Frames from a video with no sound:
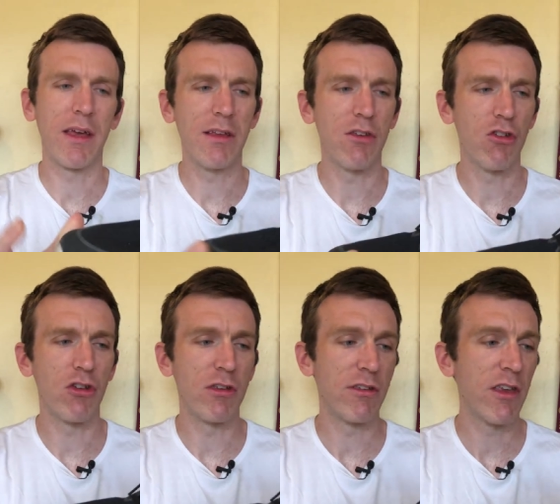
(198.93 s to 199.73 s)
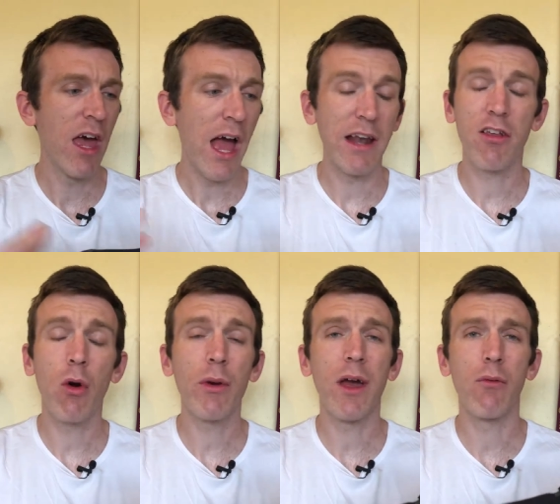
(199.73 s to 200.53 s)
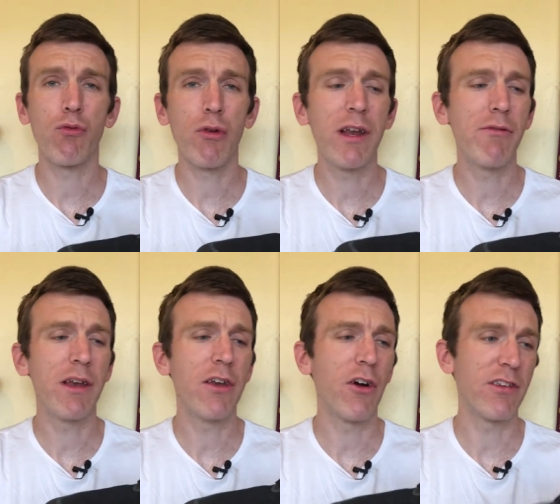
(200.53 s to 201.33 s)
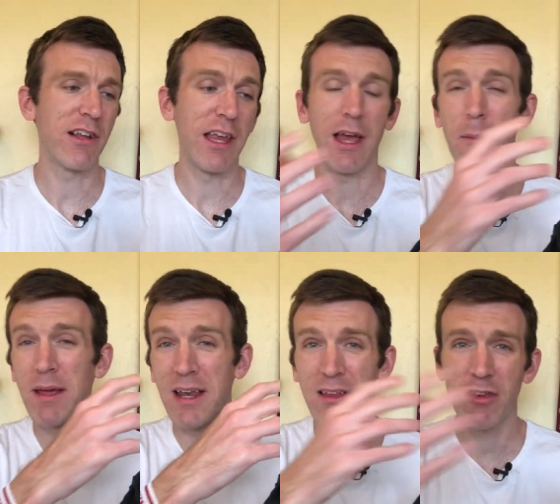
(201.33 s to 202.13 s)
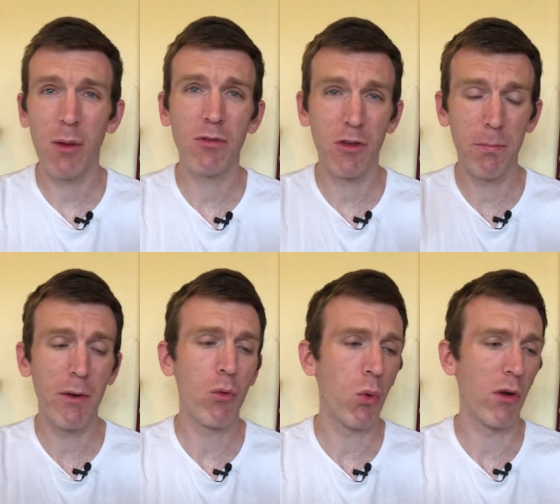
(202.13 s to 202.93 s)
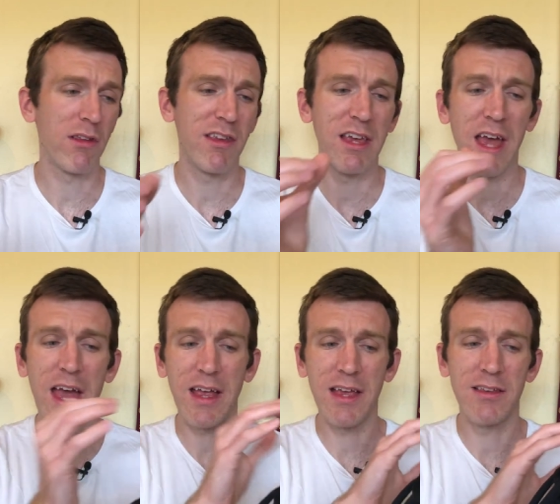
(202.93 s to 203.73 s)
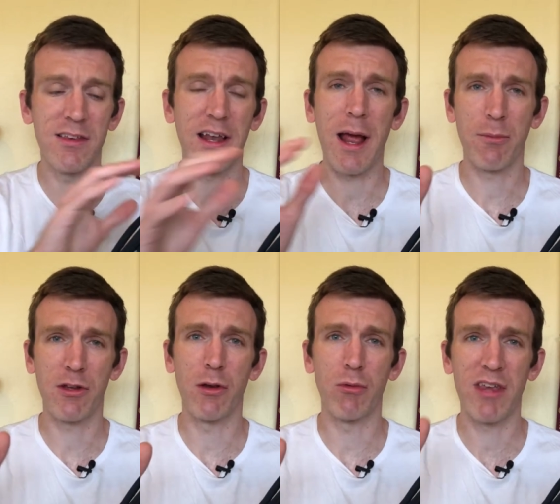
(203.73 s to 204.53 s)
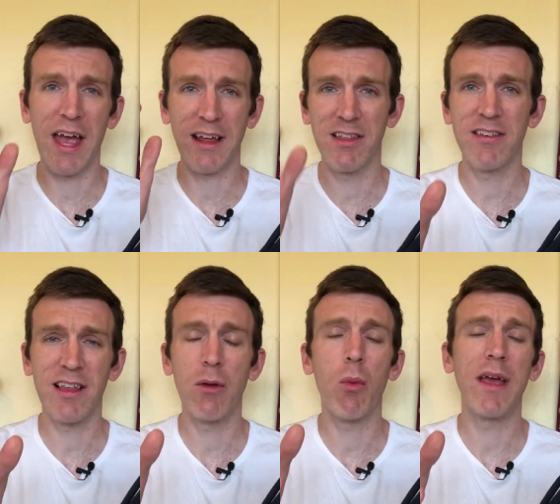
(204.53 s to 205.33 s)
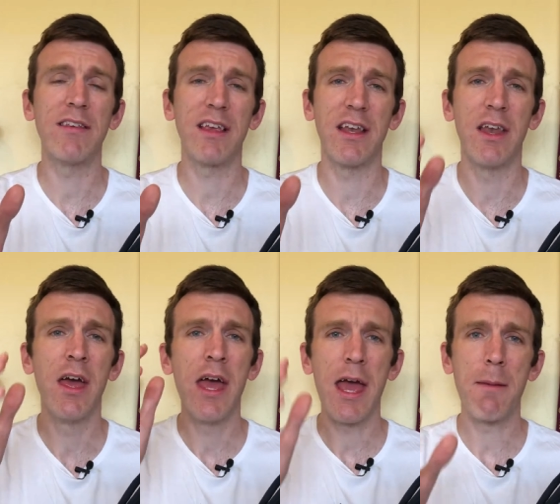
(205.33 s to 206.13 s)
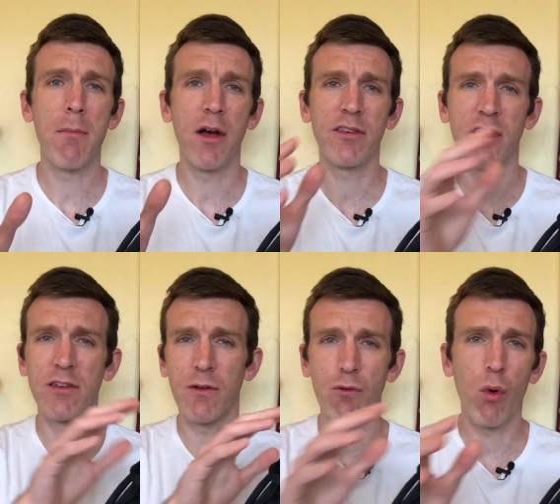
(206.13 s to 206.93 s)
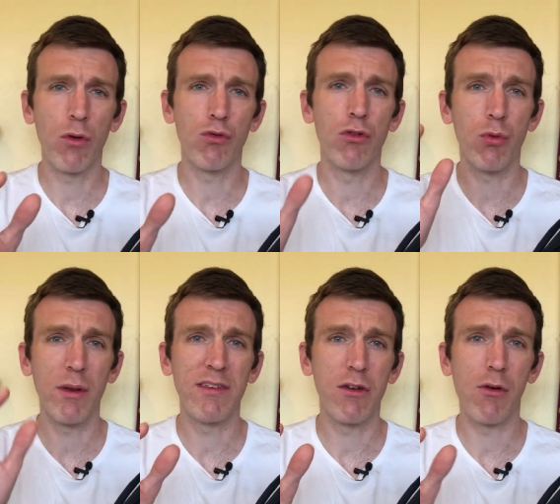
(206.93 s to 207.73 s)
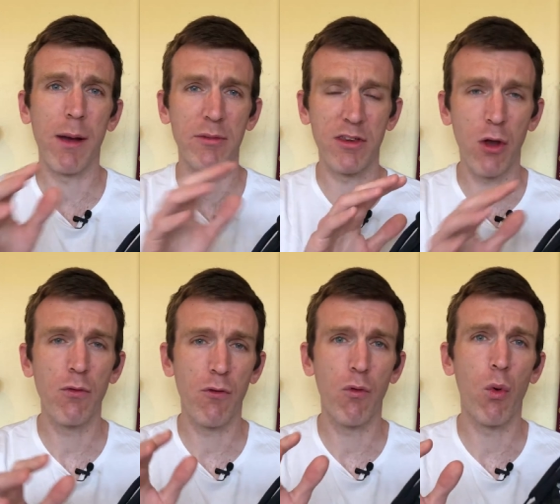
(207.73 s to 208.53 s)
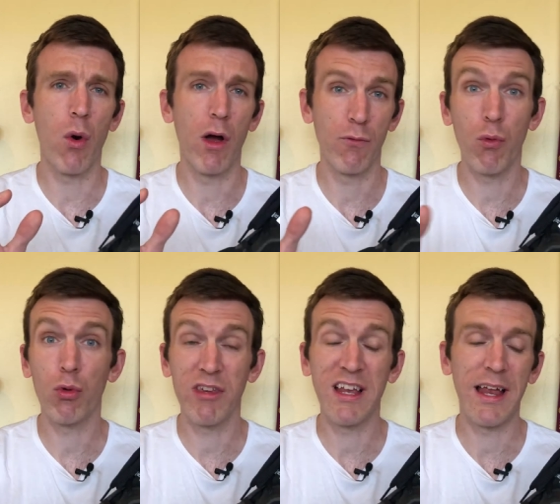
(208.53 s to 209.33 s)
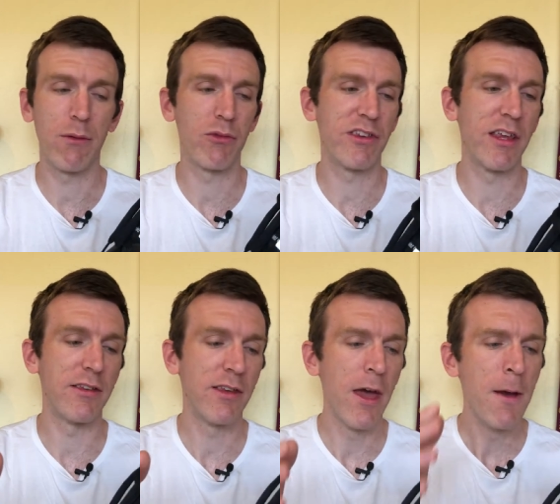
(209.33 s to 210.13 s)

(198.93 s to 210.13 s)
conditions, and it's holding up really, really nicely. I mean, in terms of the build quality, it is an absolute tank. This thing weighs in my size at 420 grams. It's over 14 ounces.